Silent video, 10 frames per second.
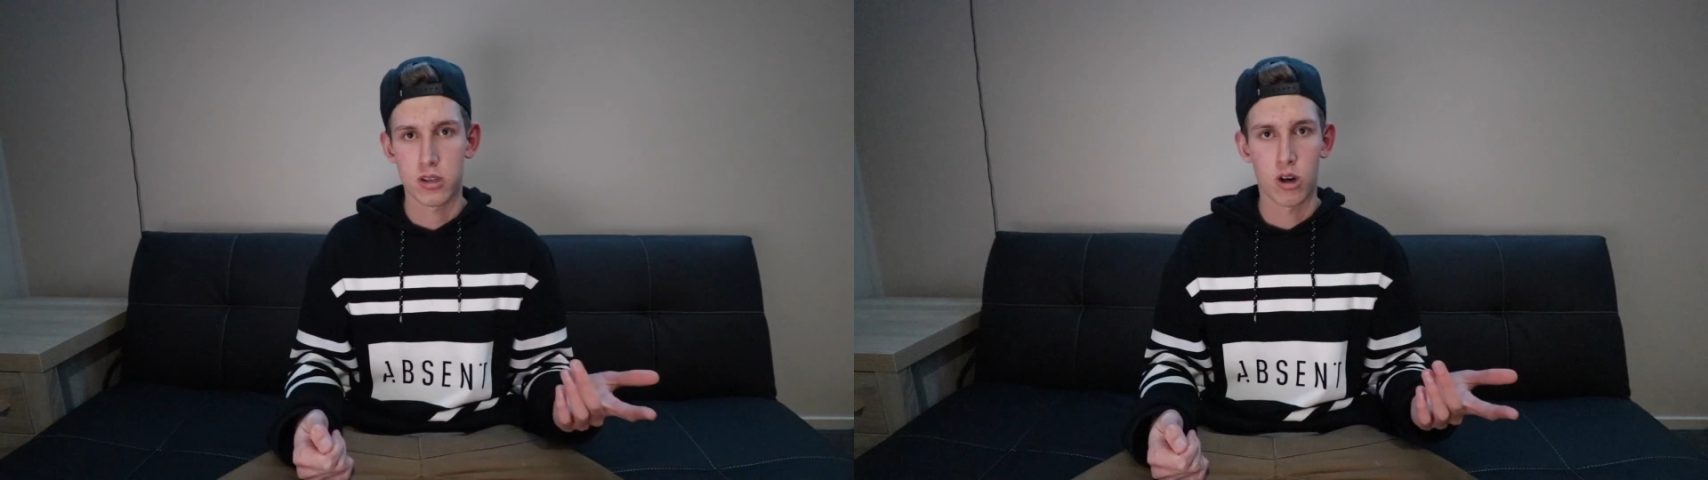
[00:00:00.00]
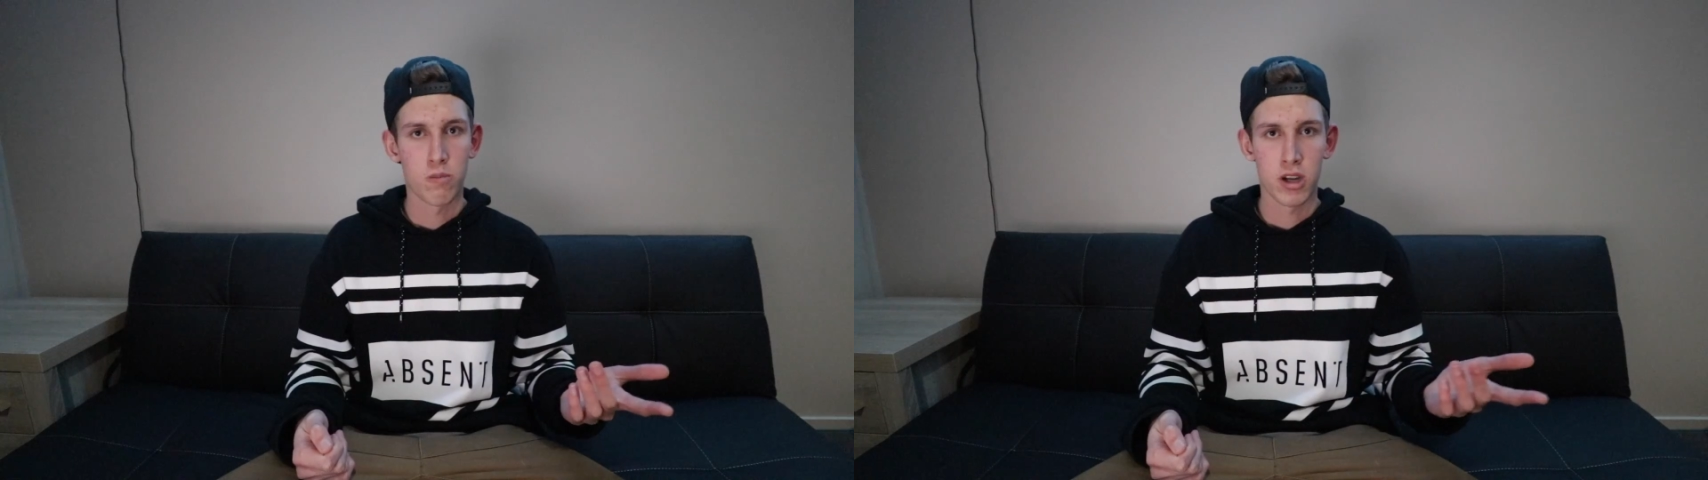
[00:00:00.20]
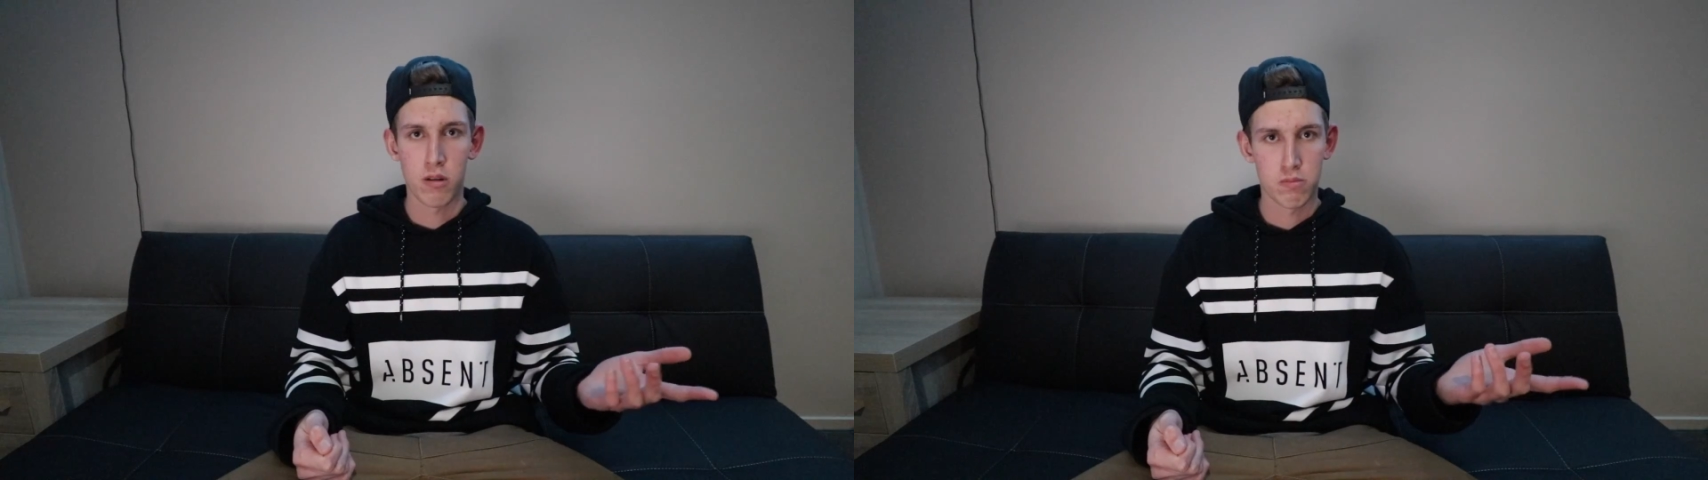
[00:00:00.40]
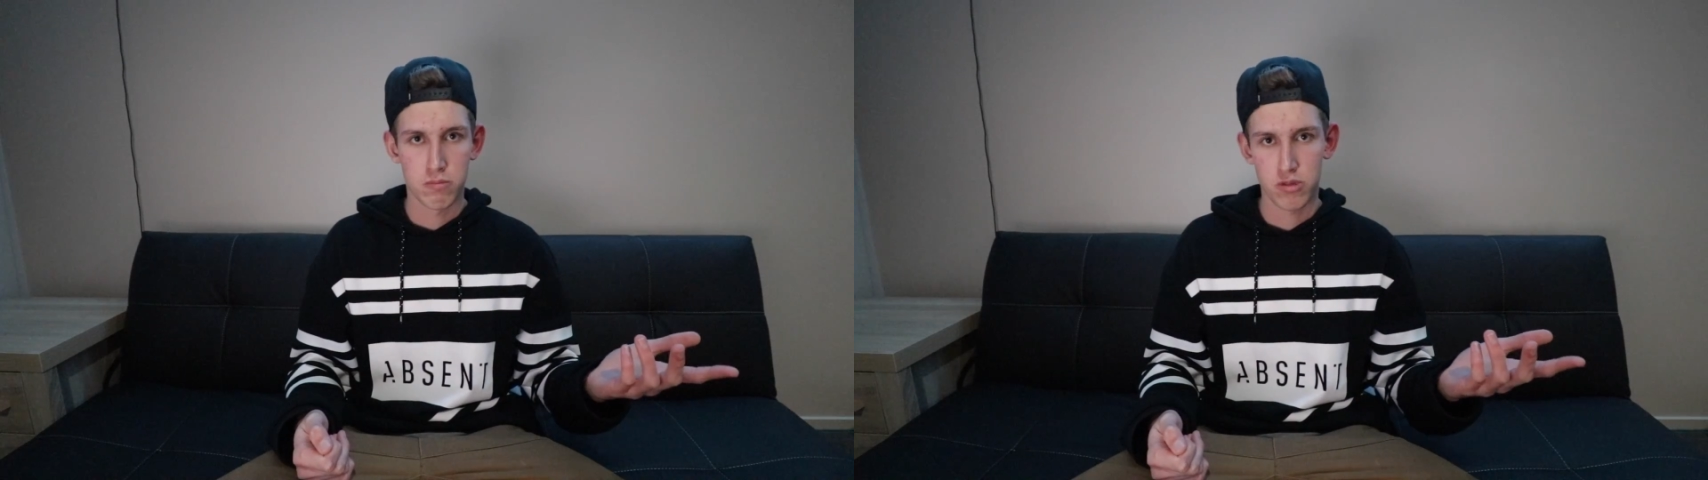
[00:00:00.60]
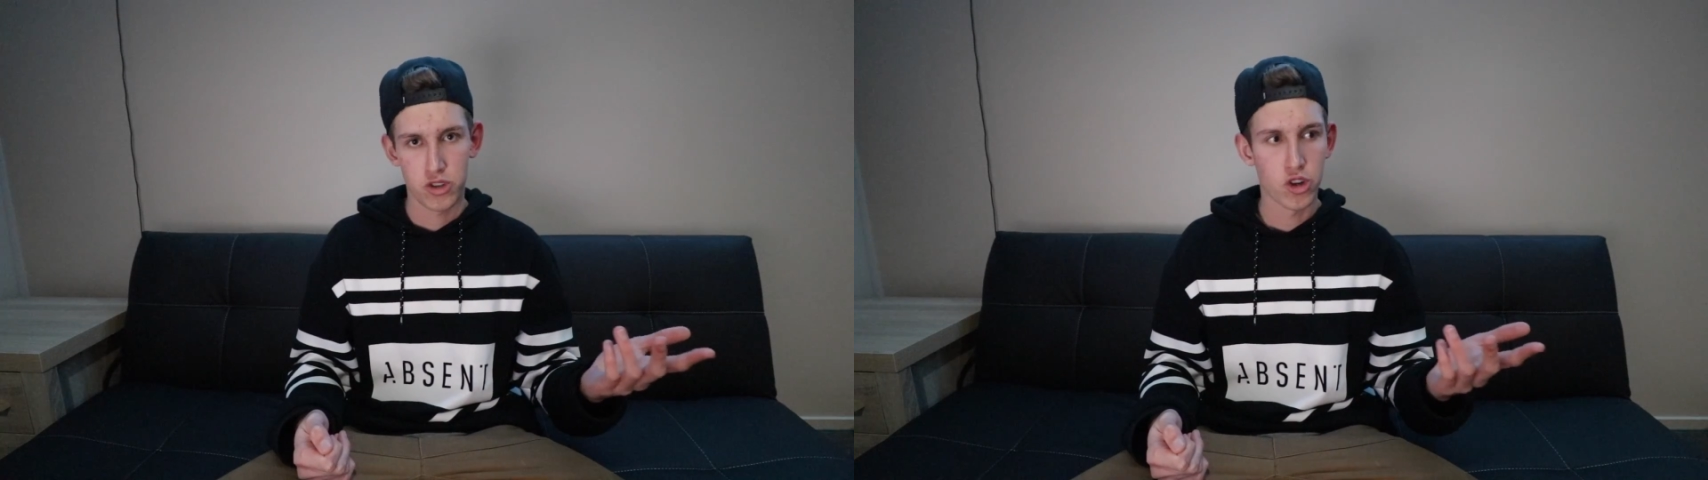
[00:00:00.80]
told me I'm
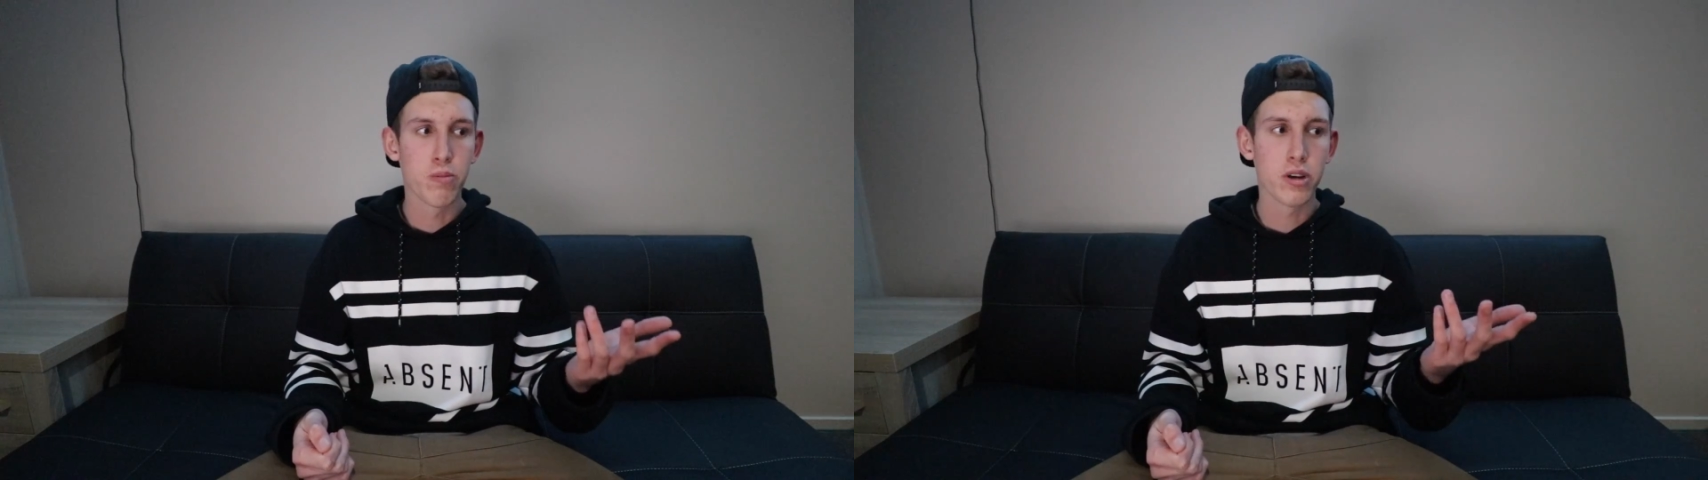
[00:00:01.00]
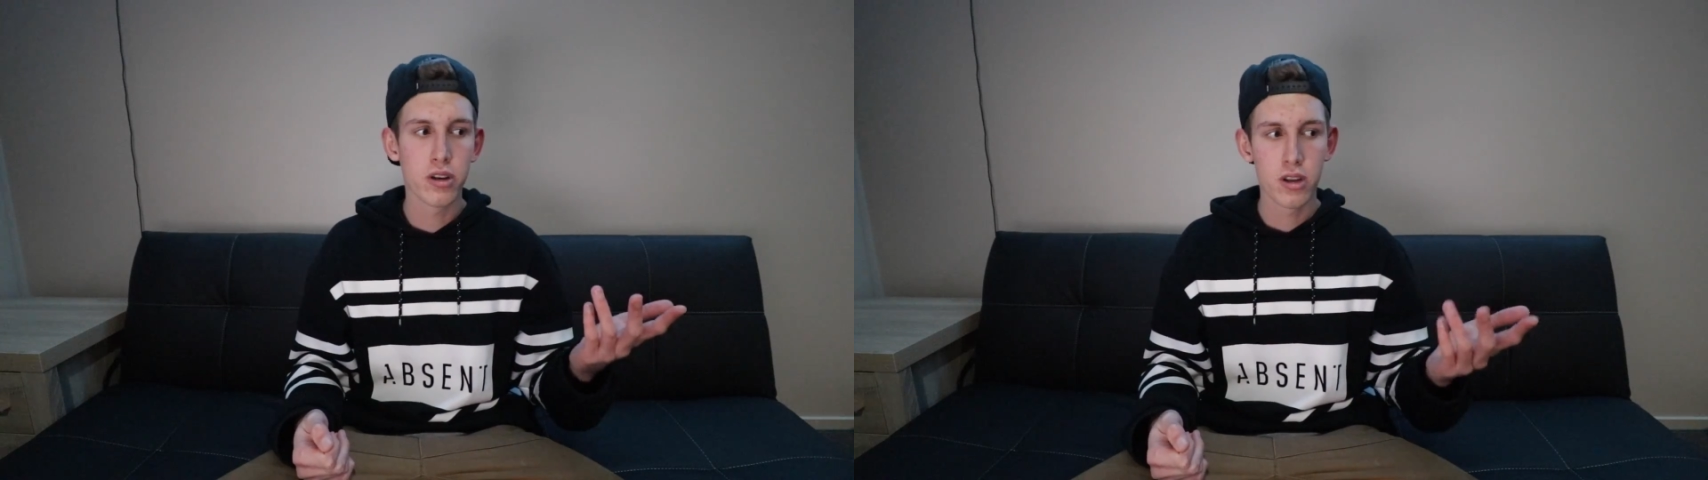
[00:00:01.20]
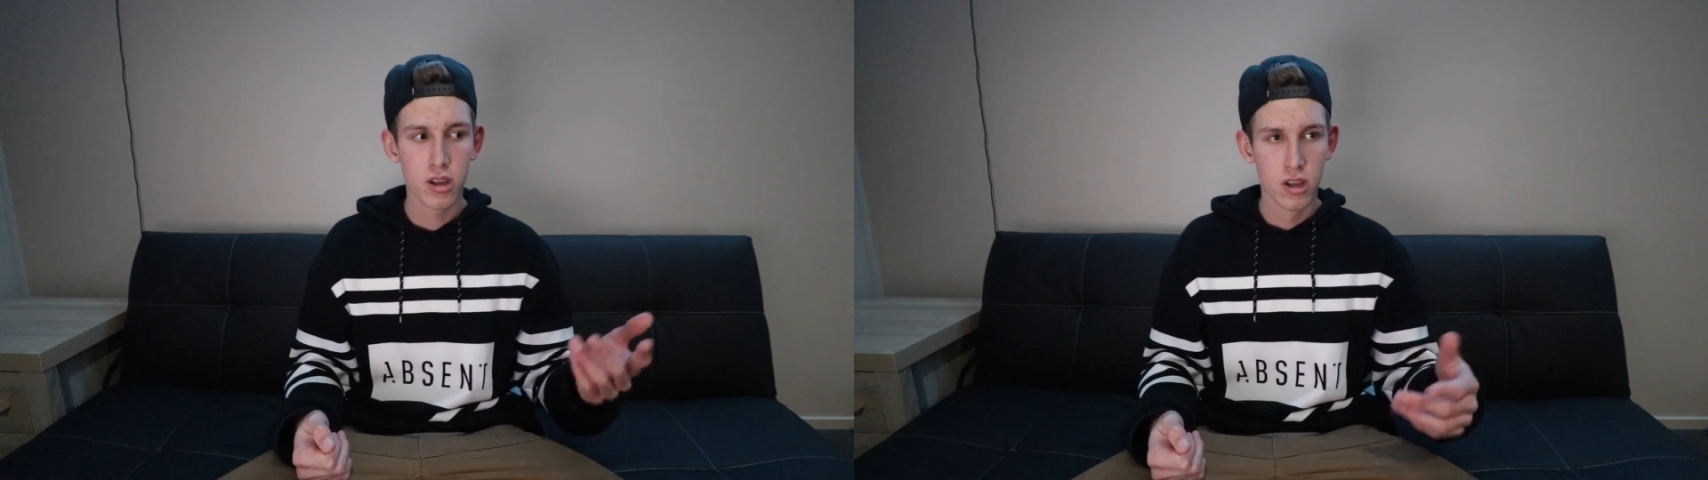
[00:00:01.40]
stupid,